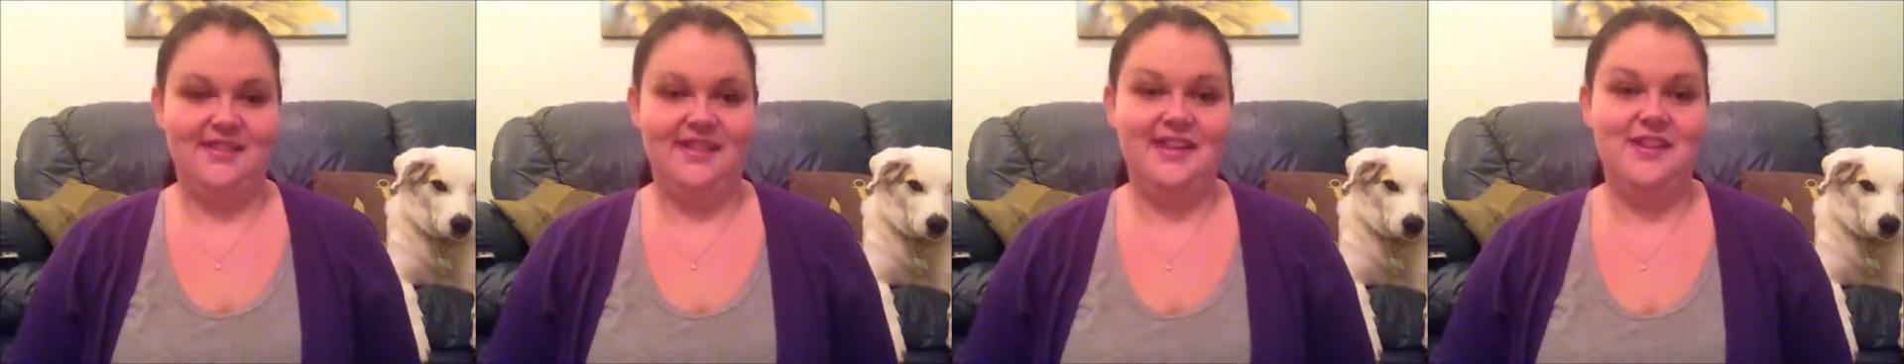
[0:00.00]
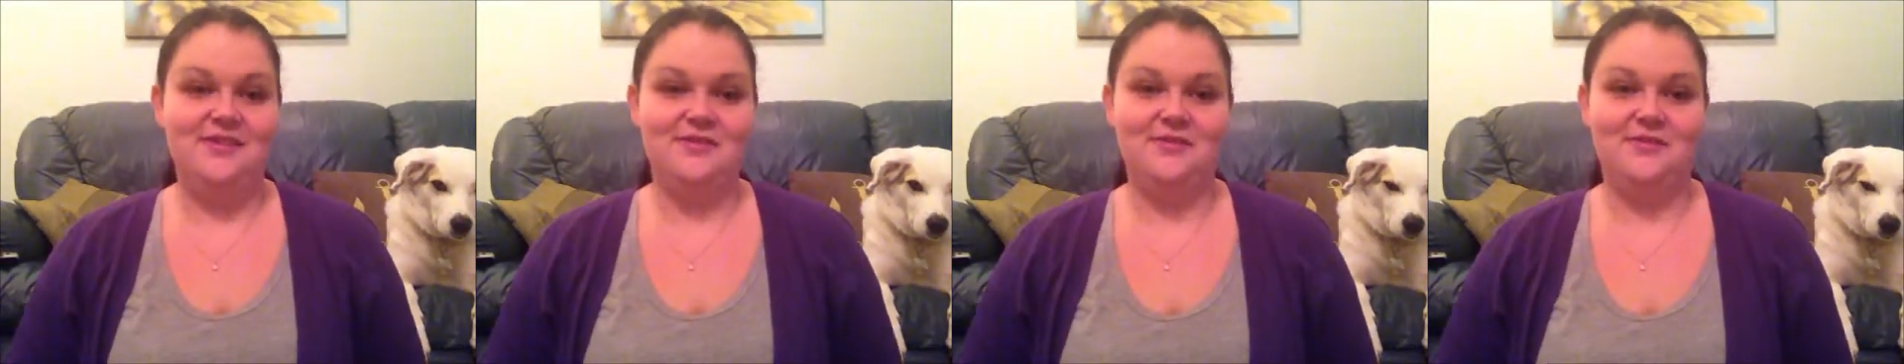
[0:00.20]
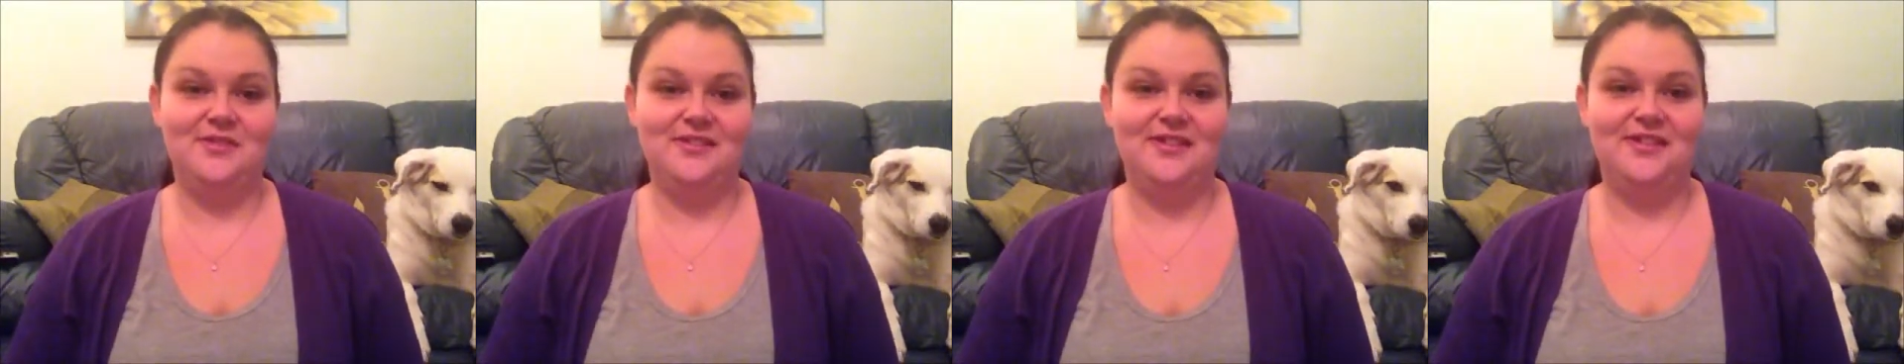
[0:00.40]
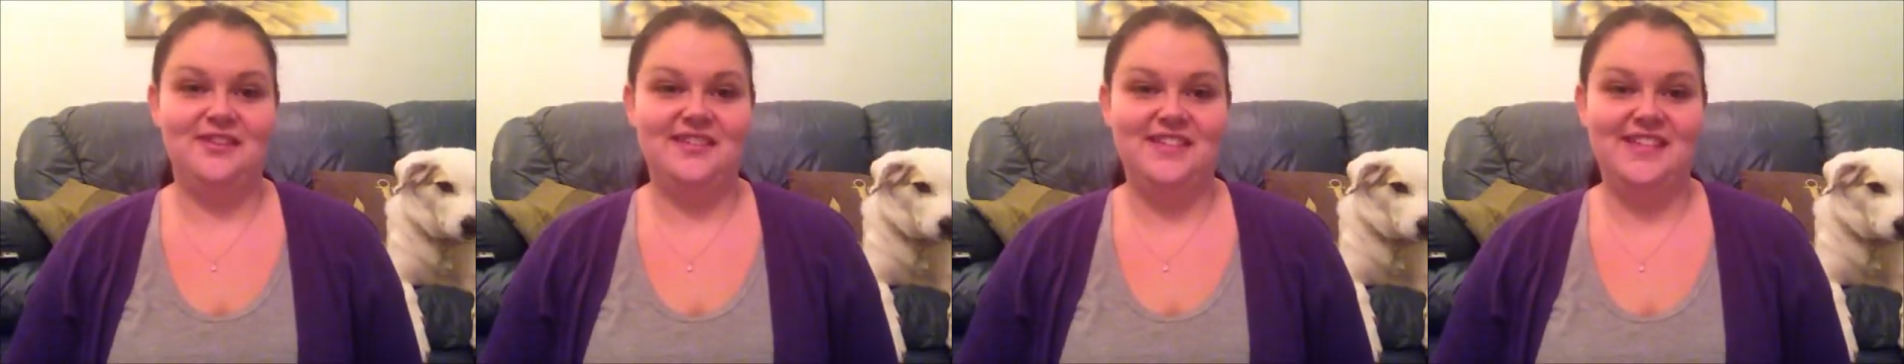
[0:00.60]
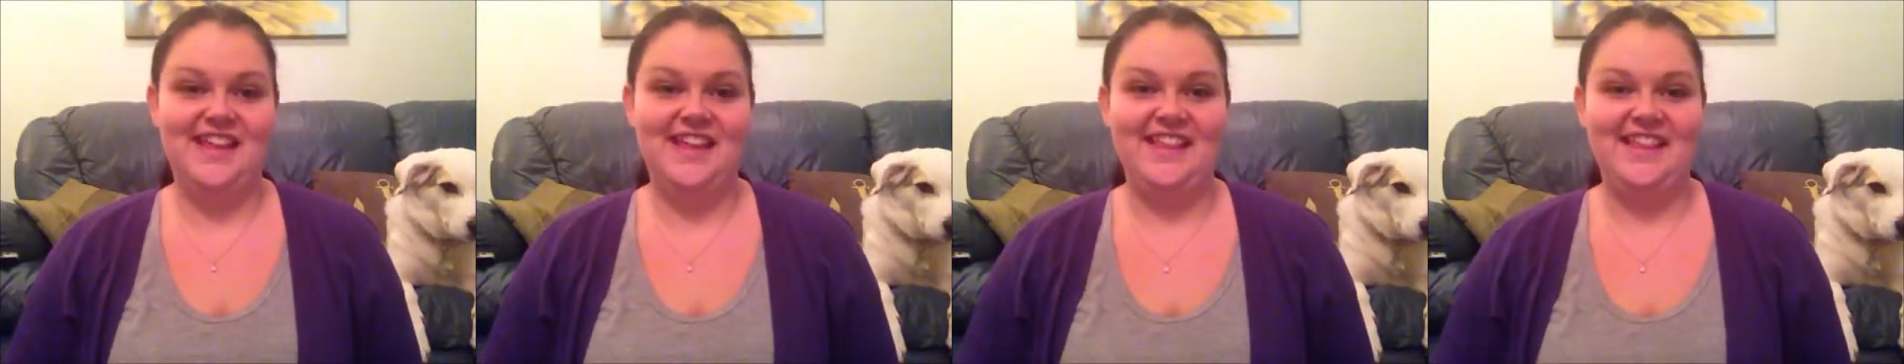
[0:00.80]
then you'll
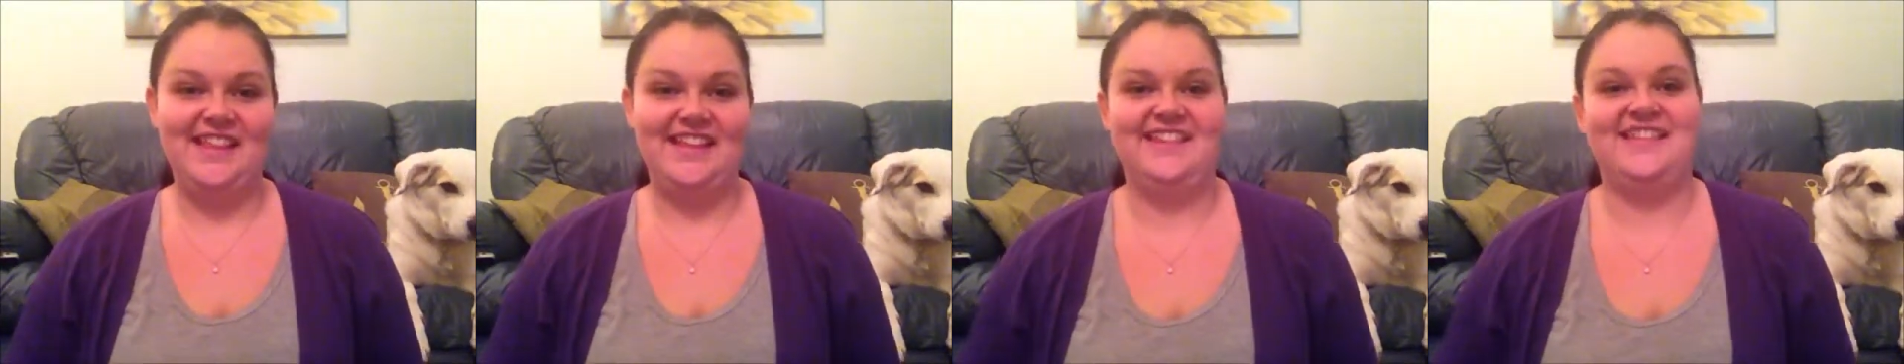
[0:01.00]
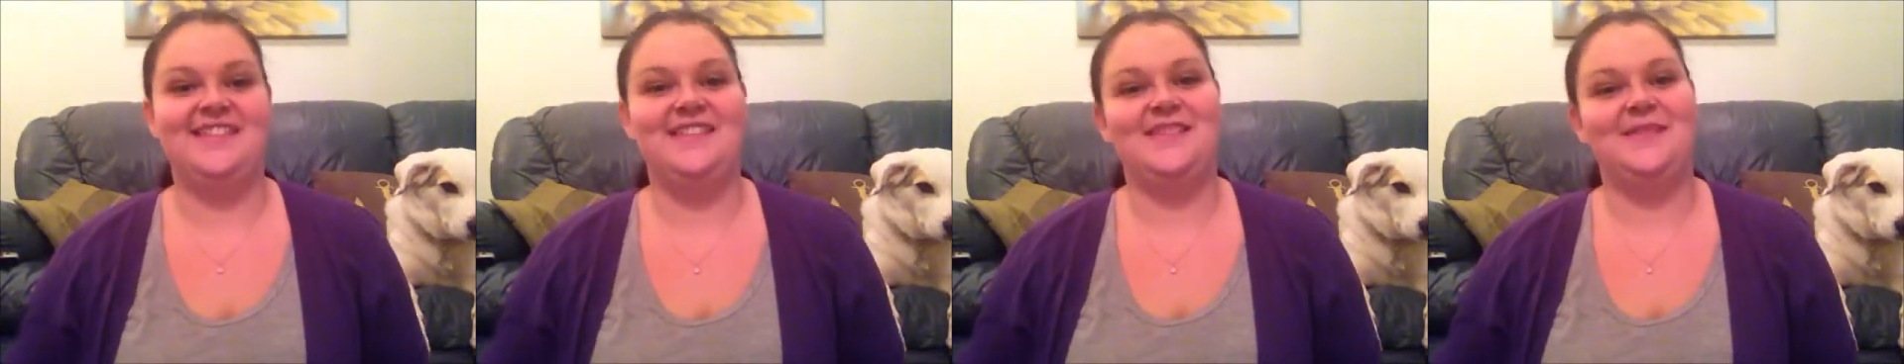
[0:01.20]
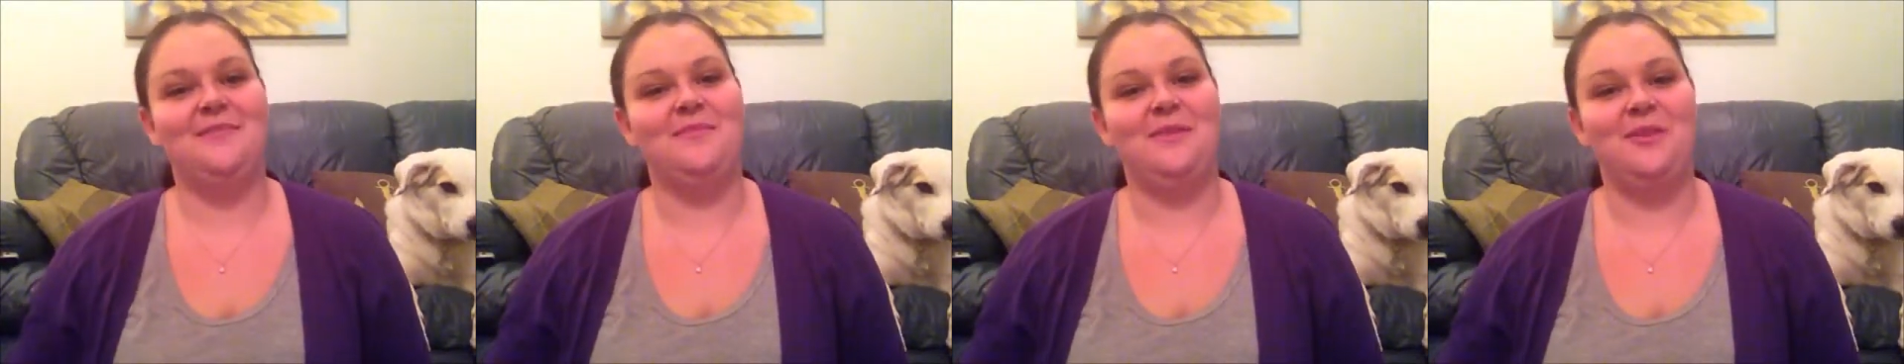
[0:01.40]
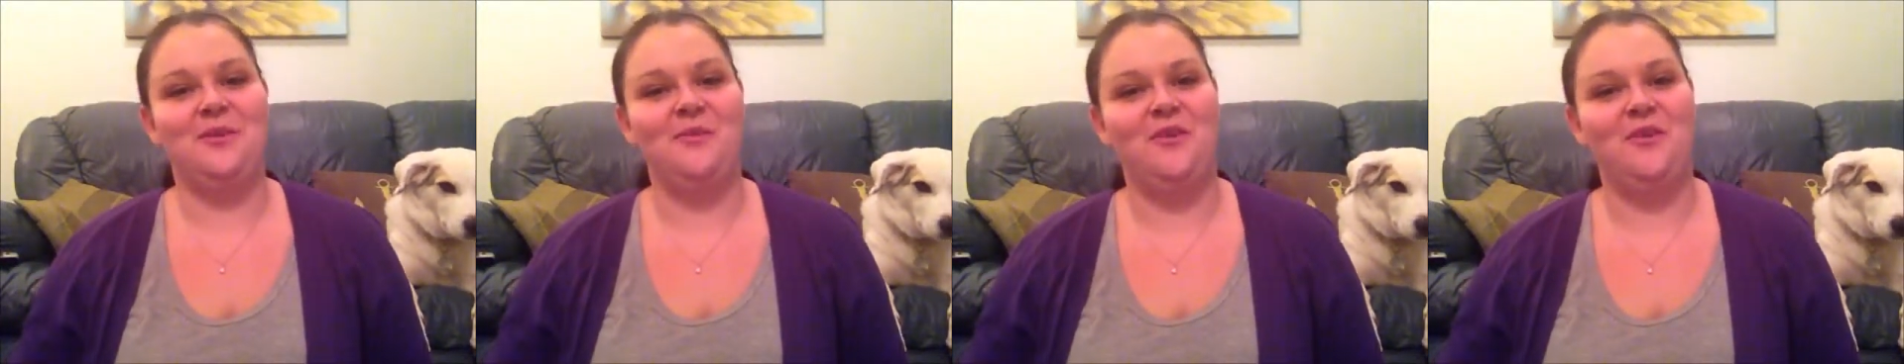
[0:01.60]
start seeing these in some of